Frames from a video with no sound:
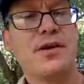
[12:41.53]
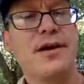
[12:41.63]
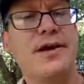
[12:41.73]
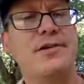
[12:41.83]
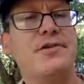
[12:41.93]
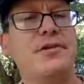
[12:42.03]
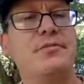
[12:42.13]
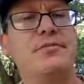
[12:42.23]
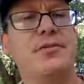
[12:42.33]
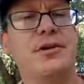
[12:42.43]
And you
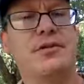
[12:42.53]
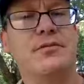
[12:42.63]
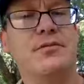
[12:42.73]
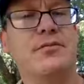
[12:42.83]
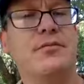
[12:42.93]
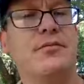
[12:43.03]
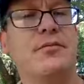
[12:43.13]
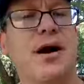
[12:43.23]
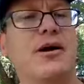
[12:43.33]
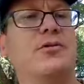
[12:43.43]
can,
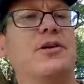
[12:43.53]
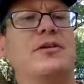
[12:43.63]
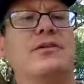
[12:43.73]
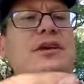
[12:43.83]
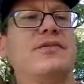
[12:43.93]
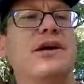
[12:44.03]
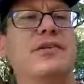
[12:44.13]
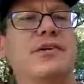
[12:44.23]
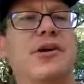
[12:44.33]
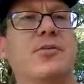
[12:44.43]
microwave it, leave it
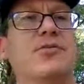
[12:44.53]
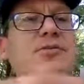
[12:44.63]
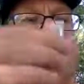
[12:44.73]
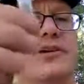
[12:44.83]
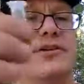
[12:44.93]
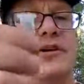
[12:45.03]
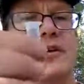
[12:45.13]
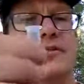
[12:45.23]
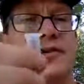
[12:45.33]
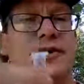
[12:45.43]
out in the open, freeze it,
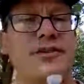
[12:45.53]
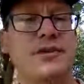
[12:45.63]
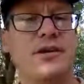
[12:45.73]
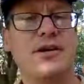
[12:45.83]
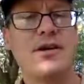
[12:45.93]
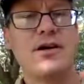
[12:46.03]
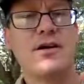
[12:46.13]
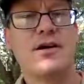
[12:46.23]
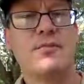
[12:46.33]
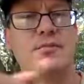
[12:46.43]
unfreeze it.
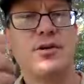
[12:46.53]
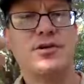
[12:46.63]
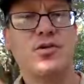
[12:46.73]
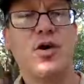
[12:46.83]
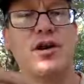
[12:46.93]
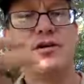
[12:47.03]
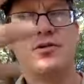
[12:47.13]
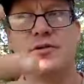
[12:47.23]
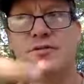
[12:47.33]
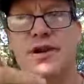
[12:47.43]
But you're wanting
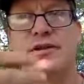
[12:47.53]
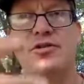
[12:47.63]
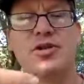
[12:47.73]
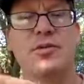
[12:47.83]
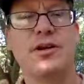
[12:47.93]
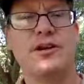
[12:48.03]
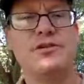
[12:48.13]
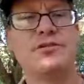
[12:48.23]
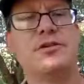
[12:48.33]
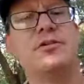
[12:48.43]
to affect the
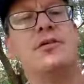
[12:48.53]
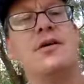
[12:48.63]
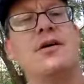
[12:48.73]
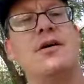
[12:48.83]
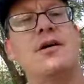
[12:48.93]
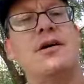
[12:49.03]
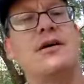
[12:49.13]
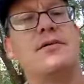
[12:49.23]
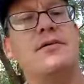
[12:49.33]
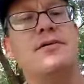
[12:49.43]
germination, so
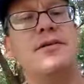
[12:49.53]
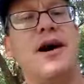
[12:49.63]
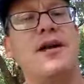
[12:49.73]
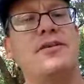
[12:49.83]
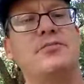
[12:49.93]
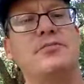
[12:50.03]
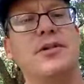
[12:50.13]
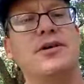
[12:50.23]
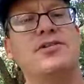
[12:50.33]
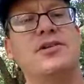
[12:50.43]
not as
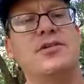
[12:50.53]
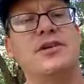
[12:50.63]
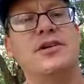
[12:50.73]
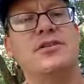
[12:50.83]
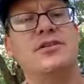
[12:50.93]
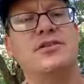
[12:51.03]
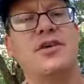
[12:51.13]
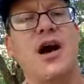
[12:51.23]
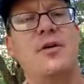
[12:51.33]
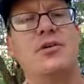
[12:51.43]
much of it is this
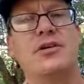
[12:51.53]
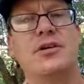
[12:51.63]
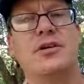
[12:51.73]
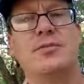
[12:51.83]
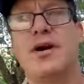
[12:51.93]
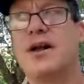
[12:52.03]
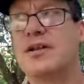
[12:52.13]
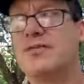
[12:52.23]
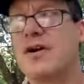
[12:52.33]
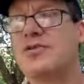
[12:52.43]
Omnicolor
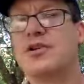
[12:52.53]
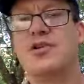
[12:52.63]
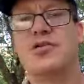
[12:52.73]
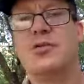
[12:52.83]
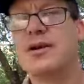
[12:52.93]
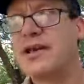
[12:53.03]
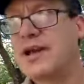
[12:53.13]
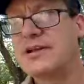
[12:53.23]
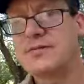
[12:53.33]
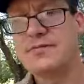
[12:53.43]
pollen if I was going to do a
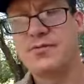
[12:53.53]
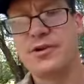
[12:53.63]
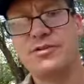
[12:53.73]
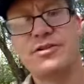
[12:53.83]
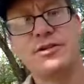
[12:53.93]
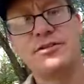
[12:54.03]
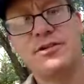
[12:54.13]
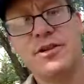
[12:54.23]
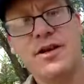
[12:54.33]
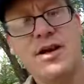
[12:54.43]
baccatum, for instance.
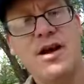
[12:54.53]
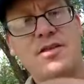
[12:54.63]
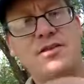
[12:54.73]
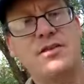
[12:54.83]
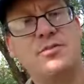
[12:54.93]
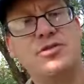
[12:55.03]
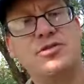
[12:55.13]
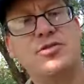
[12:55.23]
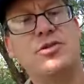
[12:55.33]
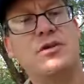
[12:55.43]
And then the
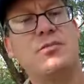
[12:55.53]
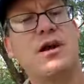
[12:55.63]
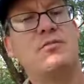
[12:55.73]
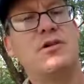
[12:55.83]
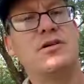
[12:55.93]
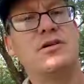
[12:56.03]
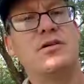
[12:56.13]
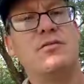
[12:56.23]
majority might be